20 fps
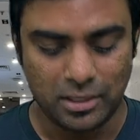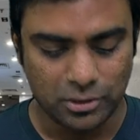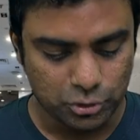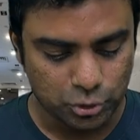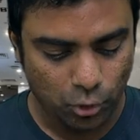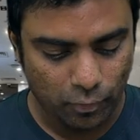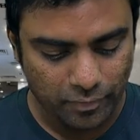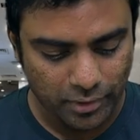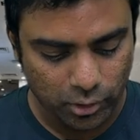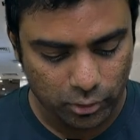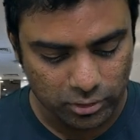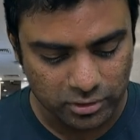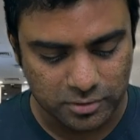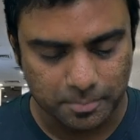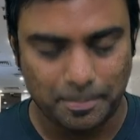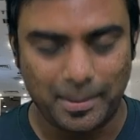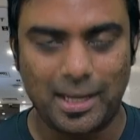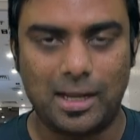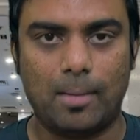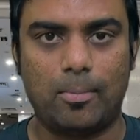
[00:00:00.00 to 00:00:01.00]
So we're going to
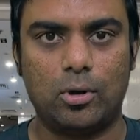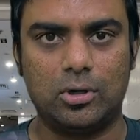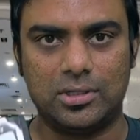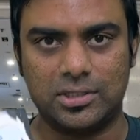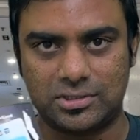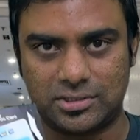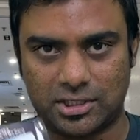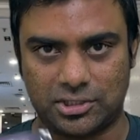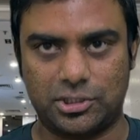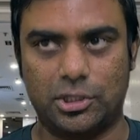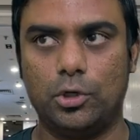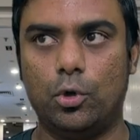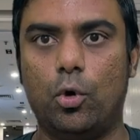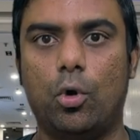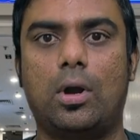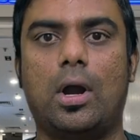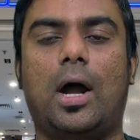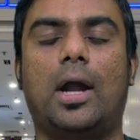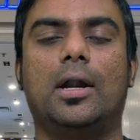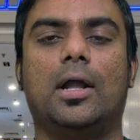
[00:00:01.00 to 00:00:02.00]
speak about this touch and
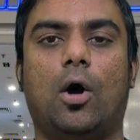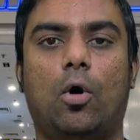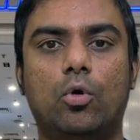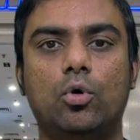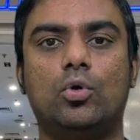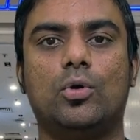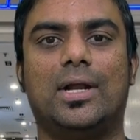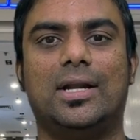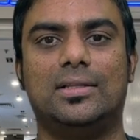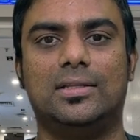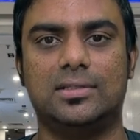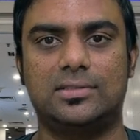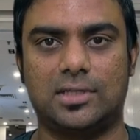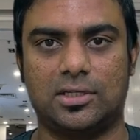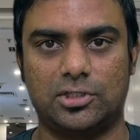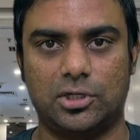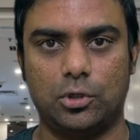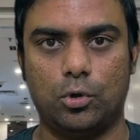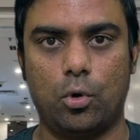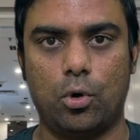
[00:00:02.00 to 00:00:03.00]
go card, how to get this
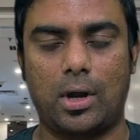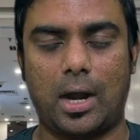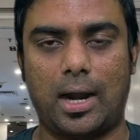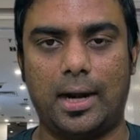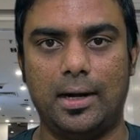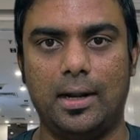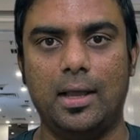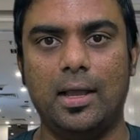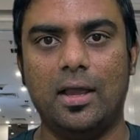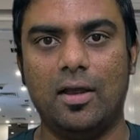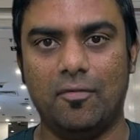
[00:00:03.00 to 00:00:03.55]
touch and go card,